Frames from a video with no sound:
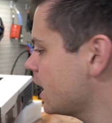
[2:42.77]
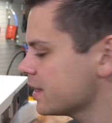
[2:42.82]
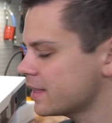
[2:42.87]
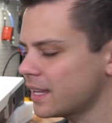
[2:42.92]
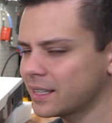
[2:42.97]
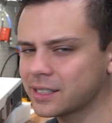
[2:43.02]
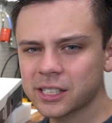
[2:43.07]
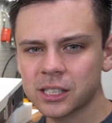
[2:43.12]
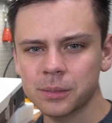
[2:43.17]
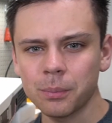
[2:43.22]

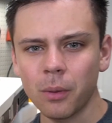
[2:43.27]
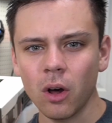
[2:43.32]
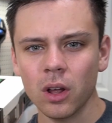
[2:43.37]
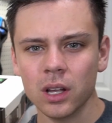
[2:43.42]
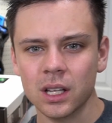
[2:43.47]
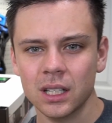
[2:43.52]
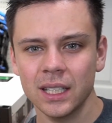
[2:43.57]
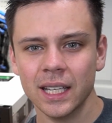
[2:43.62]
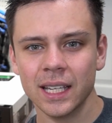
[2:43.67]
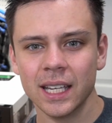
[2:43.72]
That small
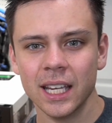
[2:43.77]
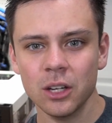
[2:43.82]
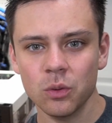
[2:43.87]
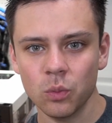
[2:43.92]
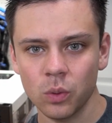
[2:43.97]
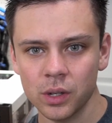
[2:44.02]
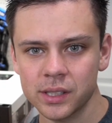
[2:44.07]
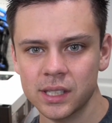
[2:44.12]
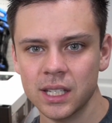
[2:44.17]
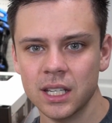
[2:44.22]
clicking
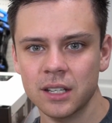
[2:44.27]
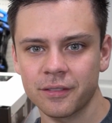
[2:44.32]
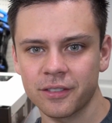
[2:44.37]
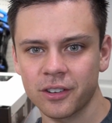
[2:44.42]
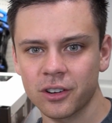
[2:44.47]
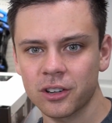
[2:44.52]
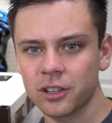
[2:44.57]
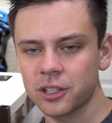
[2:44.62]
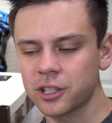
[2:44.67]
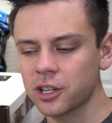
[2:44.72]
was the
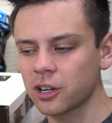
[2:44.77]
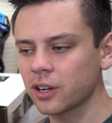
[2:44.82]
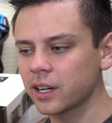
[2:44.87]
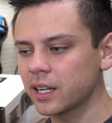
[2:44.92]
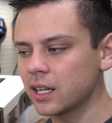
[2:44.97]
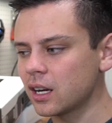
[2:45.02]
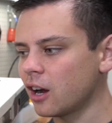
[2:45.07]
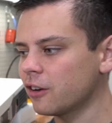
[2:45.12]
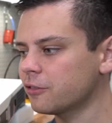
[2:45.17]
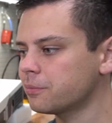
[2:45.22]
inverter
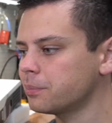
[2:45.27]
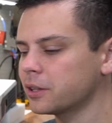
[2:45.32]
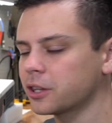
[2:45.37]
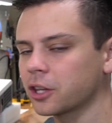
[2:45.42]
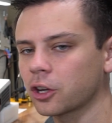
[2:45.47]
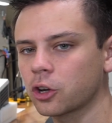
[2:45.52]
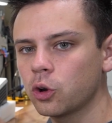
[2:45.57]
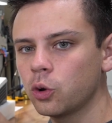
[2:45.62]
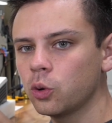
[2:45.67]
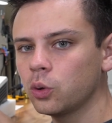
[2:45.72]
turning off, but
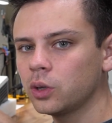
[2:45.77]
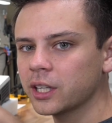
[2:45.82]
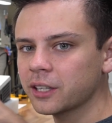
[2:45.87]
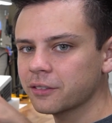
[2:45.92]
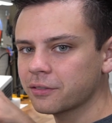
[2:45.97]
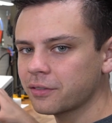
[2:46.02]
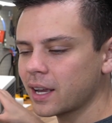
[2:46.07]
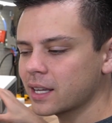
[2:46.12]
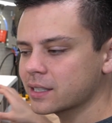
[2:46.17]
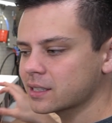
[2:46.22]
the cooling
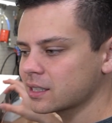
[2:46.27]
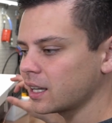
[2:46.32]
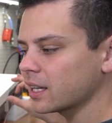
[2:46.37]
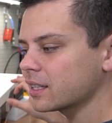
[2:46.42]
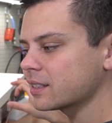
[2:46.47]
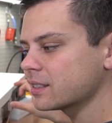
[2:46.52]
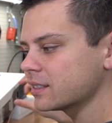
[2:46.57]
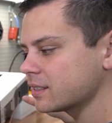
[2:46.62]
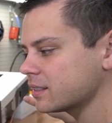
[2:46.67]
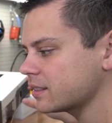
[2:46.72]
fans
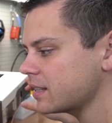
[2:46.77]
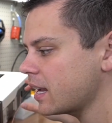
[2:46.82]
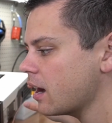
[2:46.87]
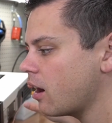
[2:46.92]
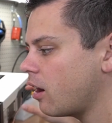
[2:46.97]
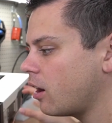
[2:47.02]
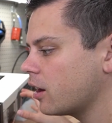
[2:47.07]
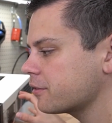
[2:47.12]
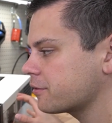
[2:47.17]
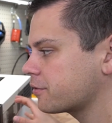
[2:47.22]
like to stay
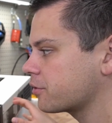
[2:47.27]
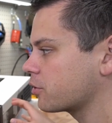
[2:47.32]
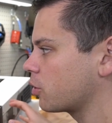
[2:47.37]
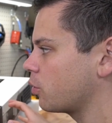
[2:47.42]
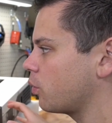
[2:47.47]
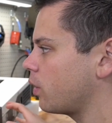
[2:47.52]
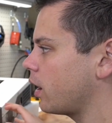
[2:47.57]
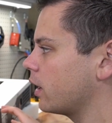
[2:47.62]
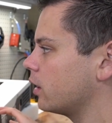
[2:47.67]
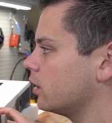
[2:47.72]
on for a
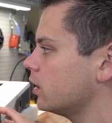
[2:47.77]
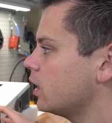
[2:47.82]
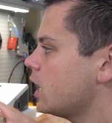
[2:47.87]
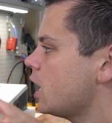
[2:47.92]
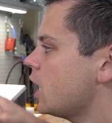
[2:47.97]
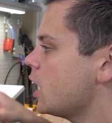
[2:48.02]
while.